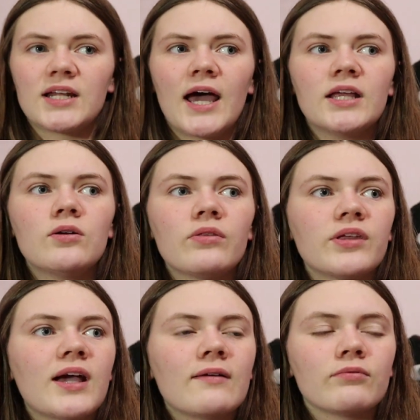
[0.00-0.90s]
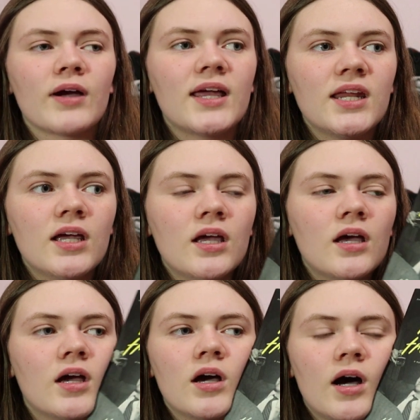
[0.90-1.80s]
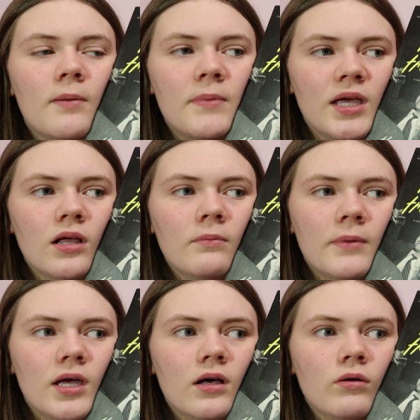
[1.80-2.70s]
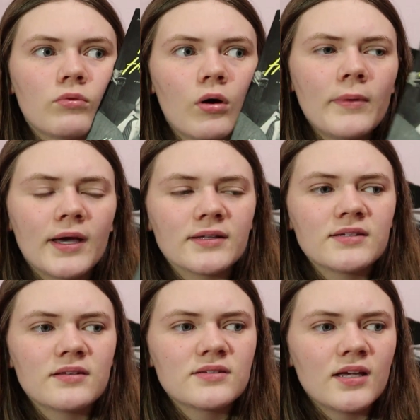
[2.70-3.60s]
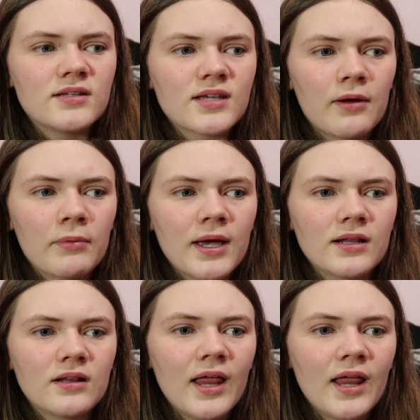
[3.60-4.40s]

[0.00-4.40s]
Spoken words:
And I don't think I've read a male-male romance since I read,